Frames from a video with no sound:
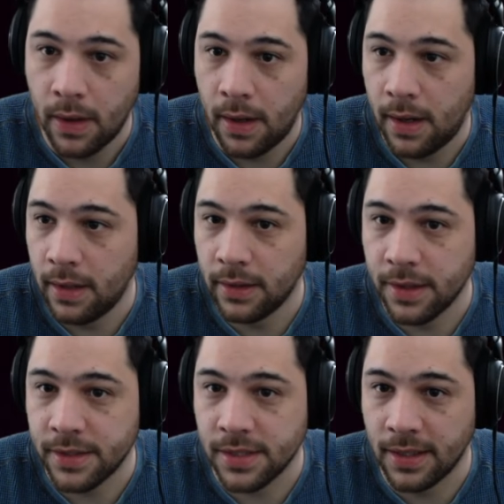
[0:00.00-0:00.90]
All of
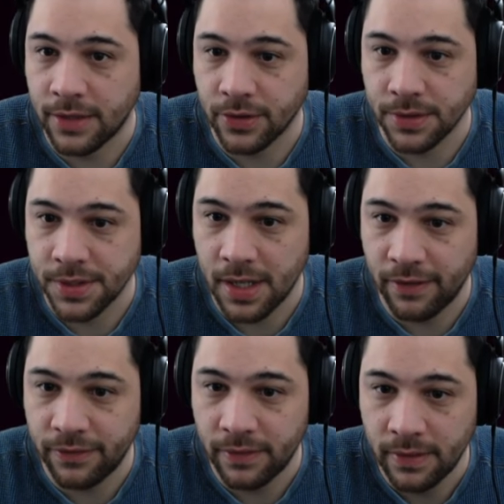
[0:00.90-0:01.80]
this electrical
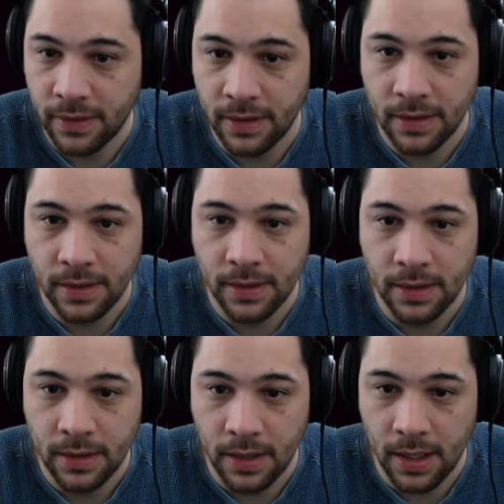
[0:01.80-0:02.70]
stuff.
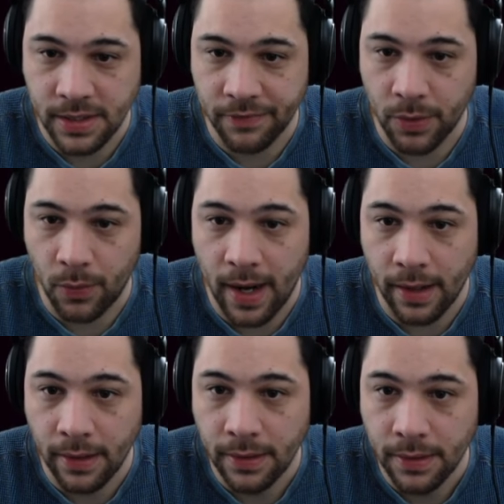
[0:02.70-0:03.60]
Except for the wire.